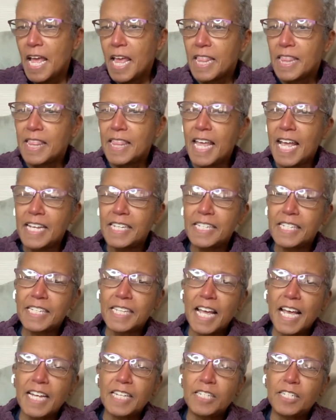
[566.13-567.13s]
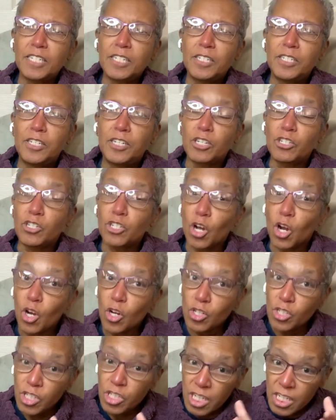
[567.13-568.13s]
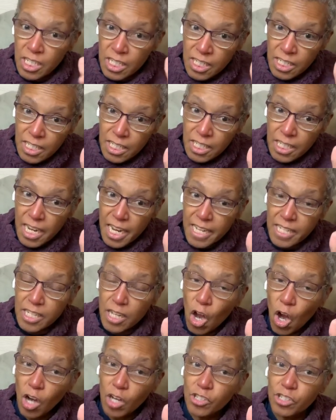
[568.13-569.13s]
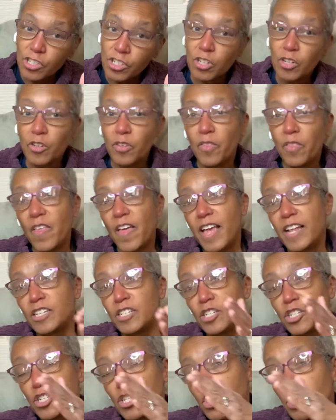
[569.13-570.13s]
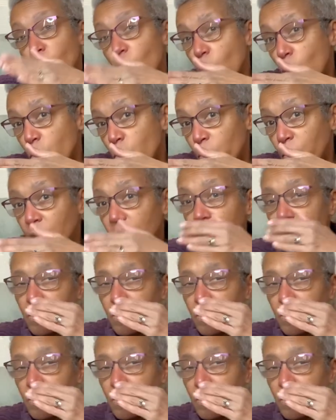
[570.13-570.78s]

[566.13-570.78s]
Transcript: They said detergent is harsher than soap.